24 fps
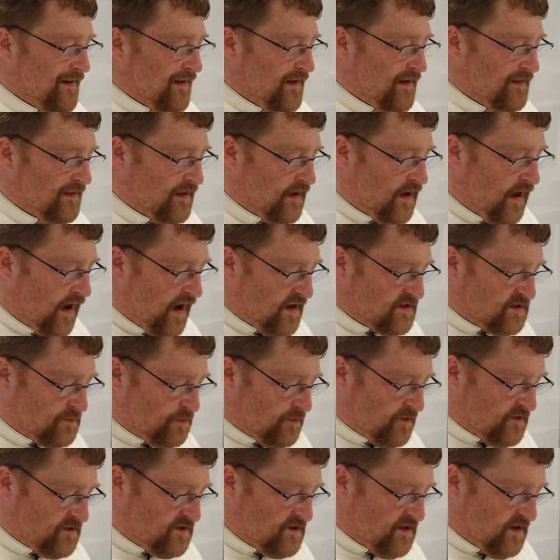In the
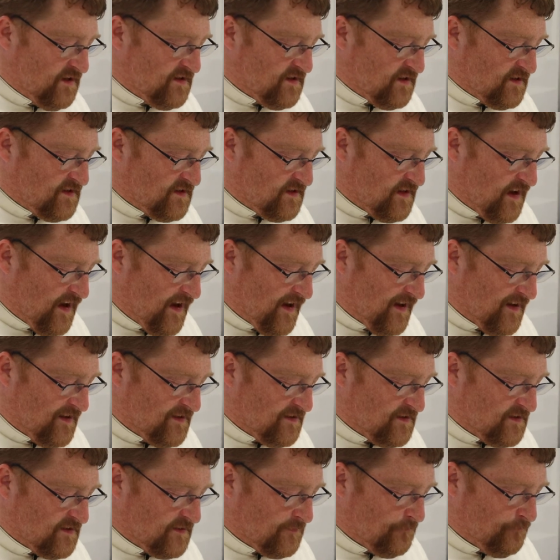Gospels, Jesus
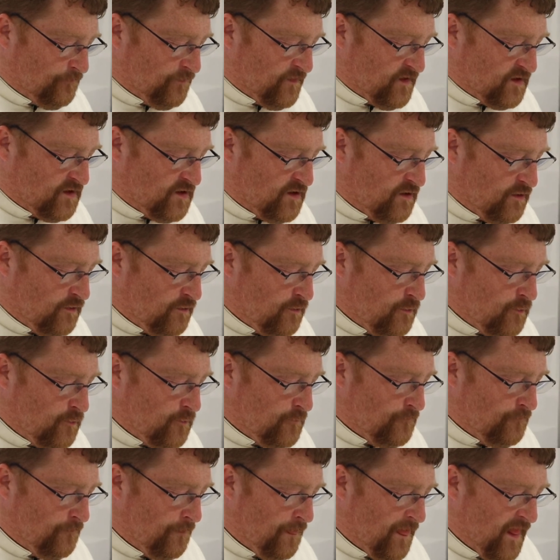says,
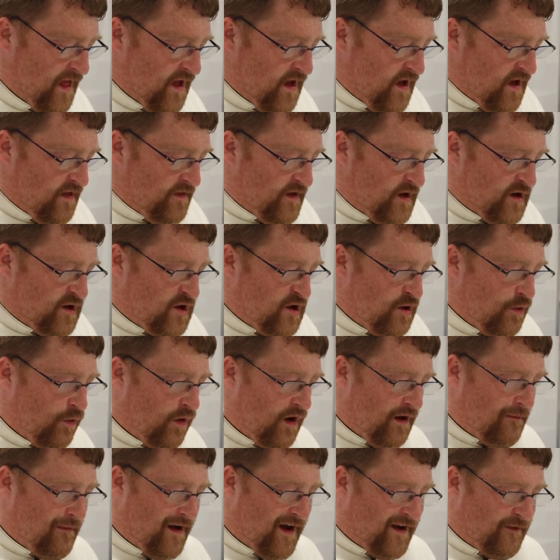too, that you
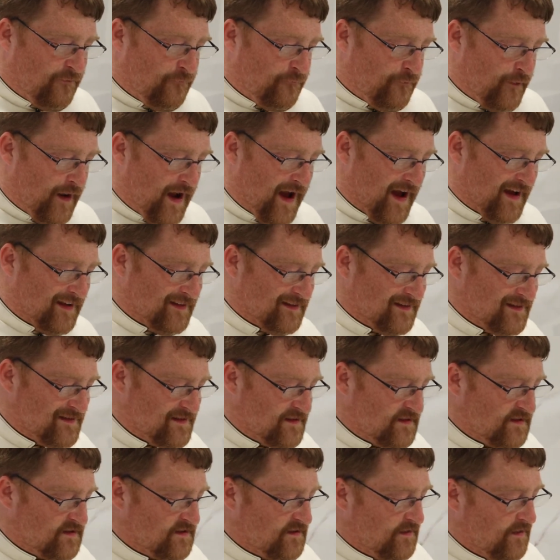are my
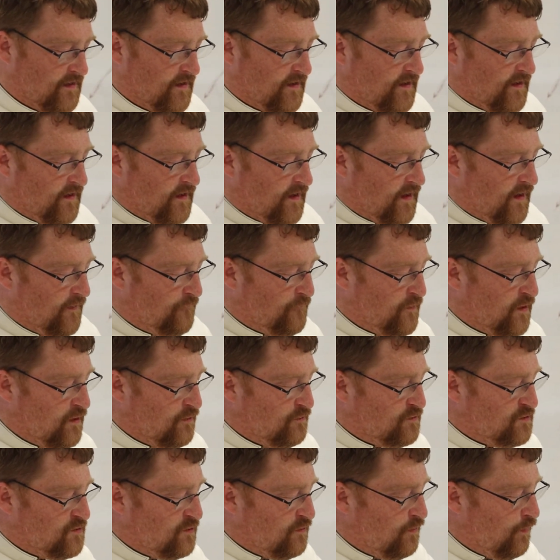friends if
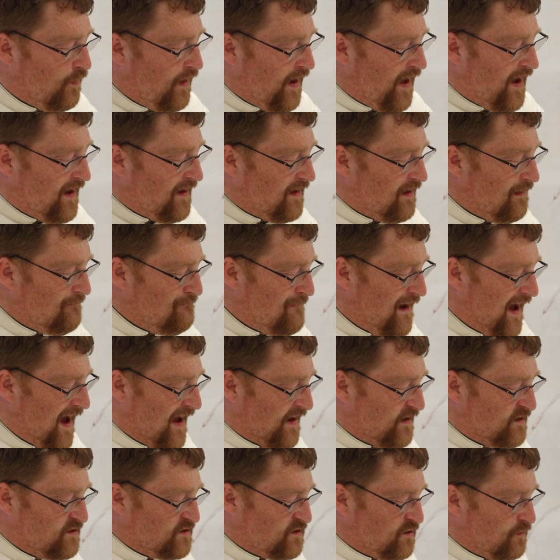you do what I
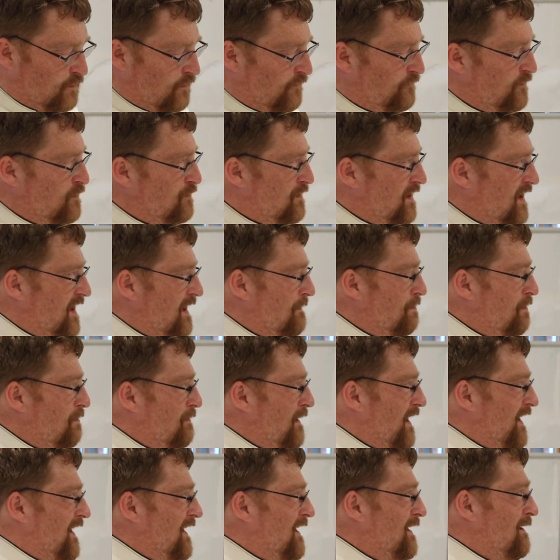command you, if you keep
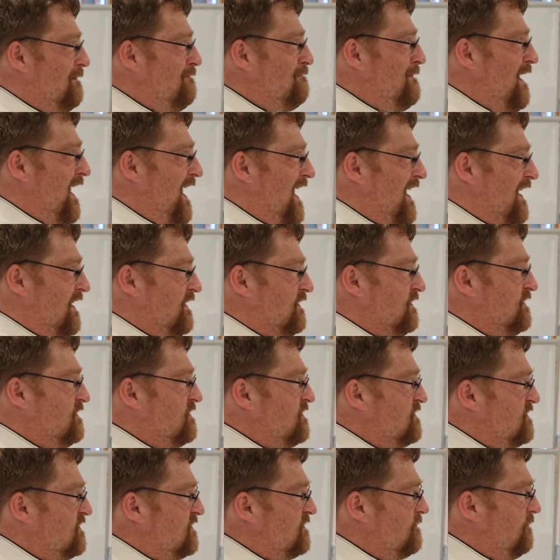my
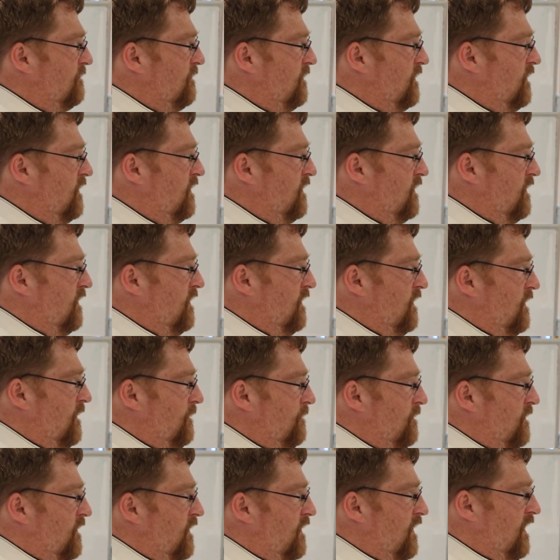commands.
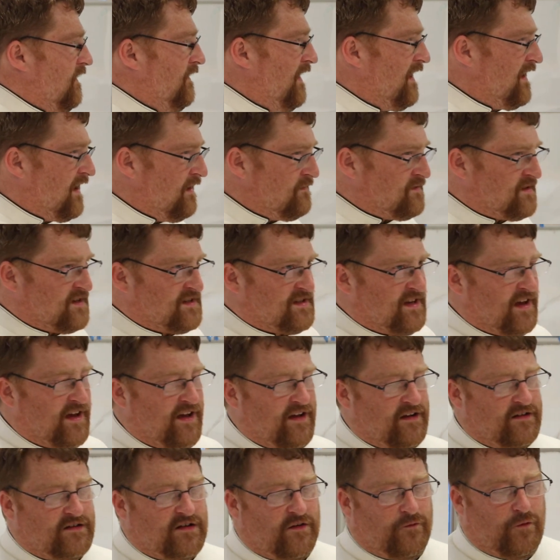And that gives us a
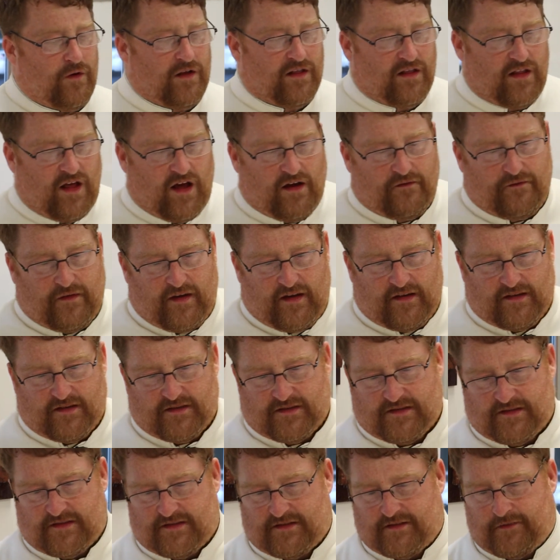hint of what love
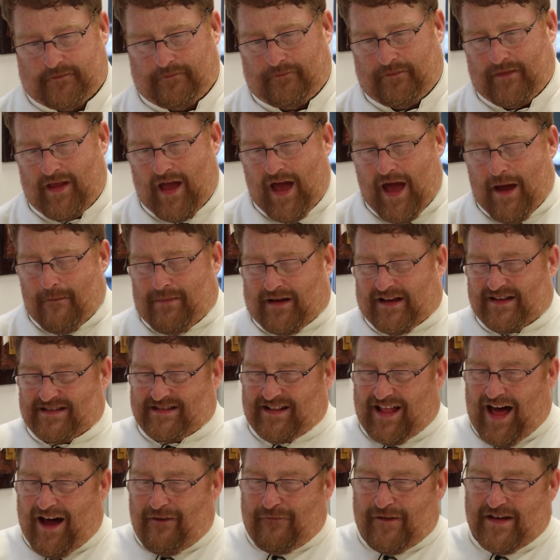is. Because
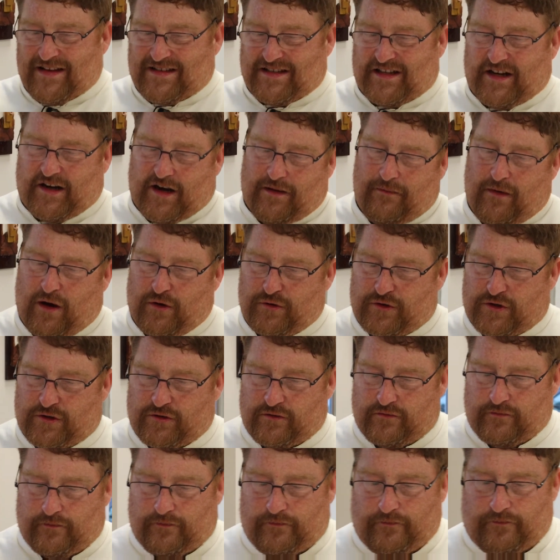love isn't an
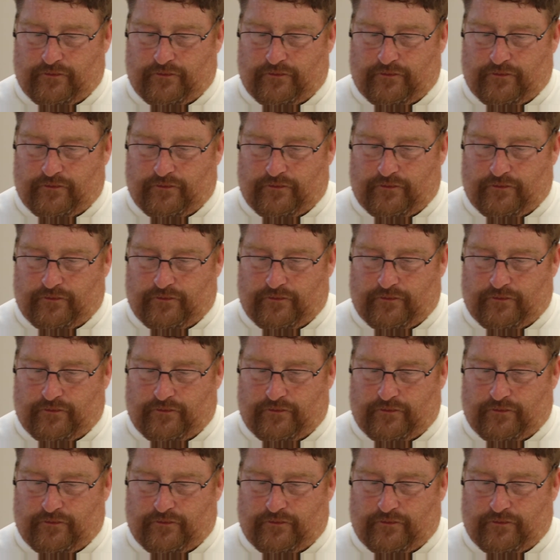emotion.